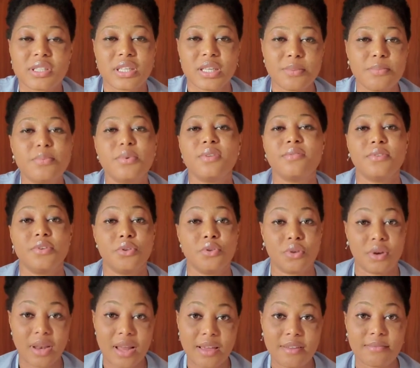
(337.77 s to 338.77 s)
keep living
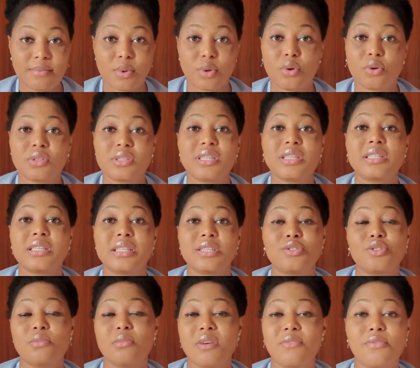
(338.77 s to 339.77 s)
your life, because it
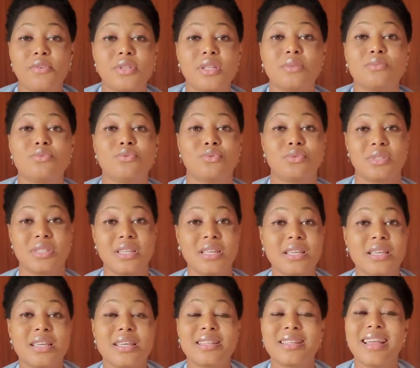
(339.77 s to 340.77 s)
is normal for them to
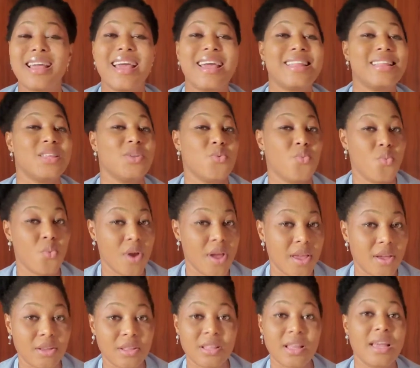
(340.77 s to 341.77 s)
think in any way,
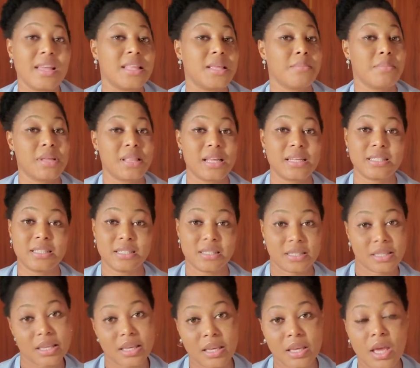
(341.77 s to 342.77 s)
in any manner they
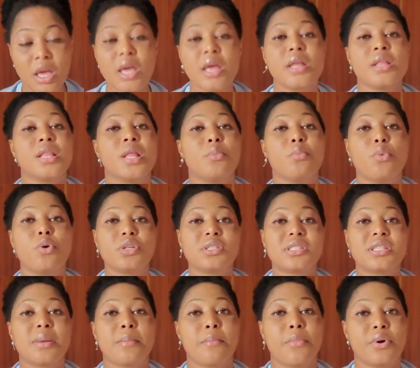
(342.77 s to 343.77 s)
think. The
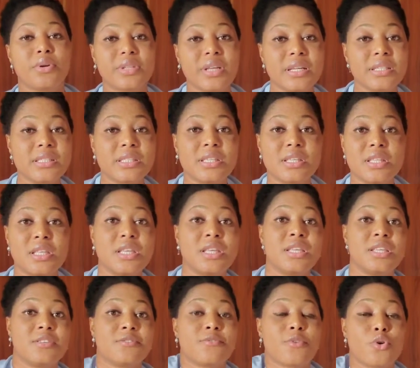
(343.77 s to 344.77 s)
most important thing
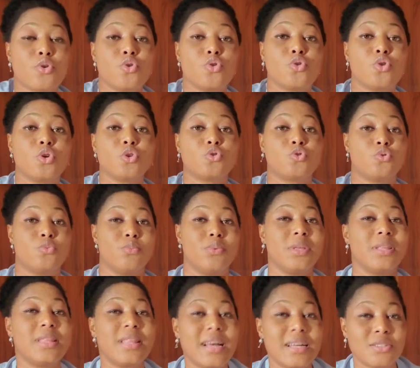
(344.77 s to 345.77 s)
is for you not to
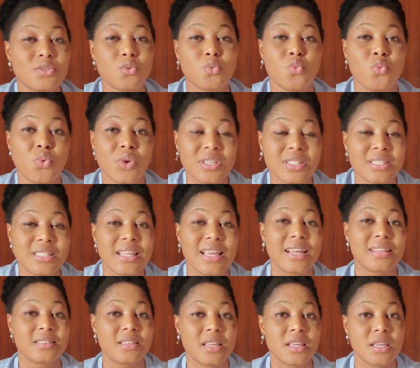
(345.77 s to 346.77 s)
be that which
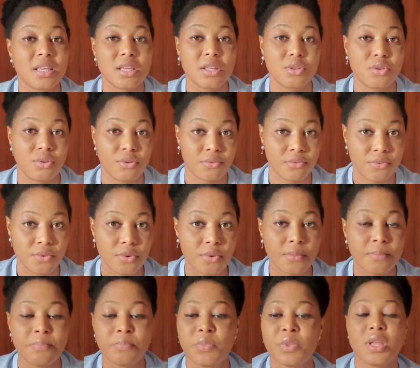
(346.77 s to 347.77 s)
they are thinking of you.
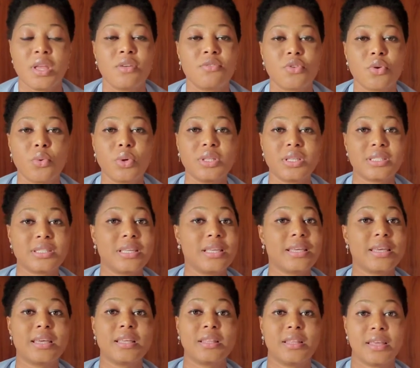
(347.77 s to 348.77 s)
If someone is
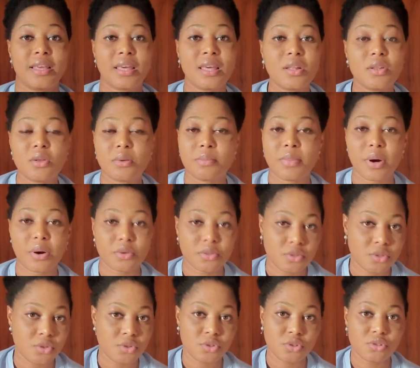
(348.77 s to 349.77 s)
thinking ill
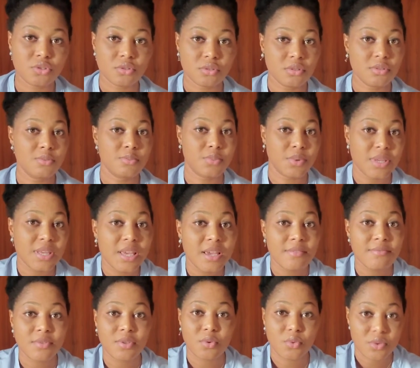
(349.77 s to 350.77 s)
about you, you shouldn't
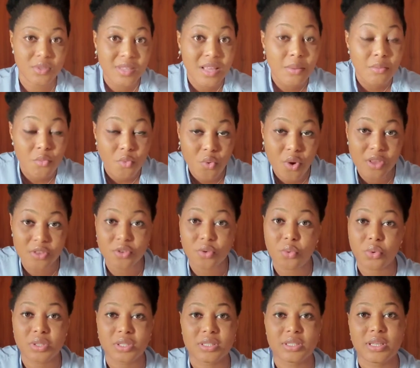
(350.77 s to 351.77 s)
behave the same way
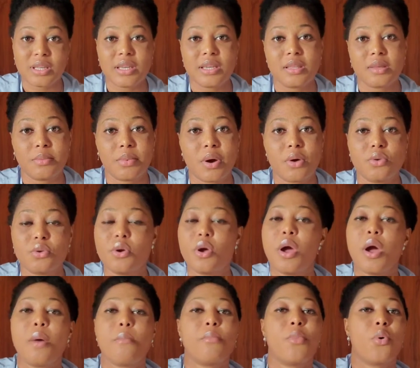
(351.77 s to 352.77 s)
someone is thinking about you.
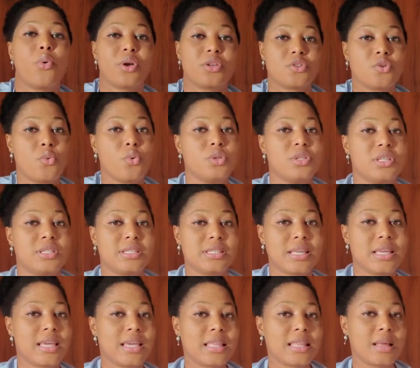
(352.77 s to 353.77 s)
But when someone is
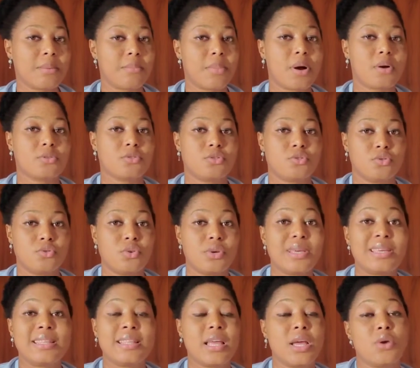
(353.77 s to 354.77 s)
thinking about you
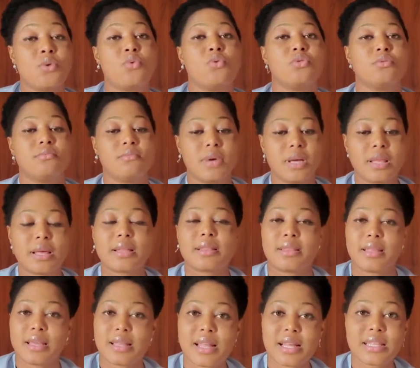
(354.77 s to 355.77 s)
in a good manner,
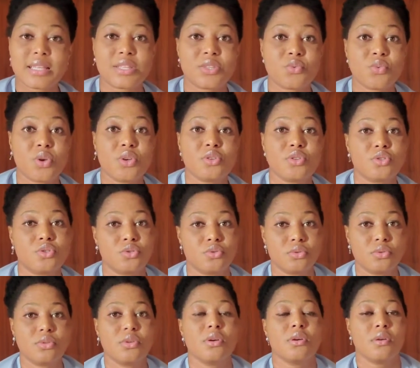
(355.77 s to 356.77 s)
then that is when you
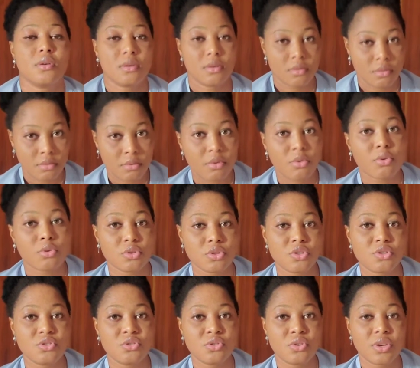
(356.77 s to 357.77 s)
should
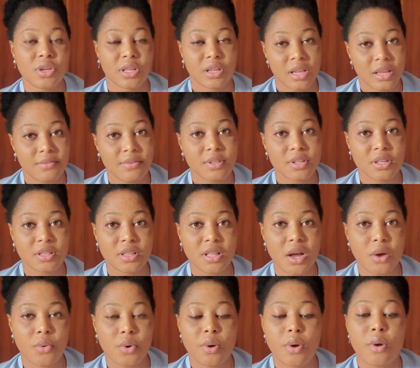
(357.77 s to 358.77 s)
continue living in
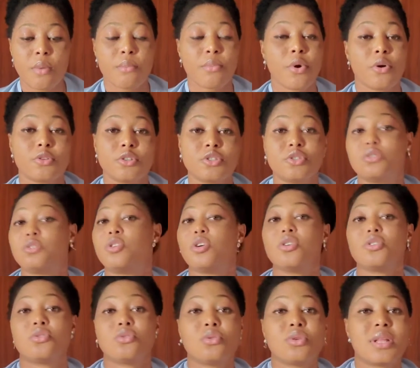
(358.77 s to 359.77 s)
that way. But
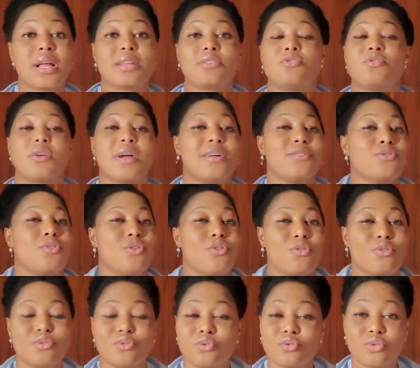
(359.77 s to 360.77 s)
just know that you
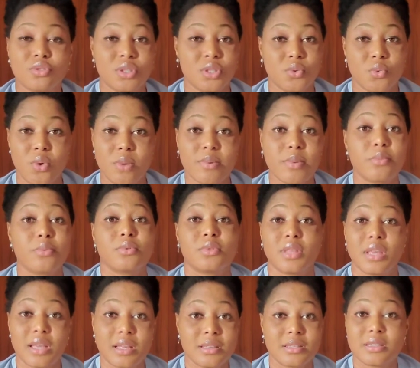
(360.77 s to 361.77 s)
cannot control the way people
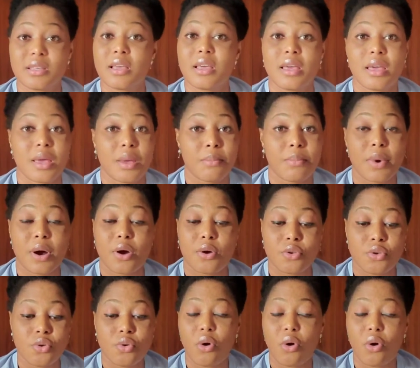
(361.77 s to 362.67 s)
think about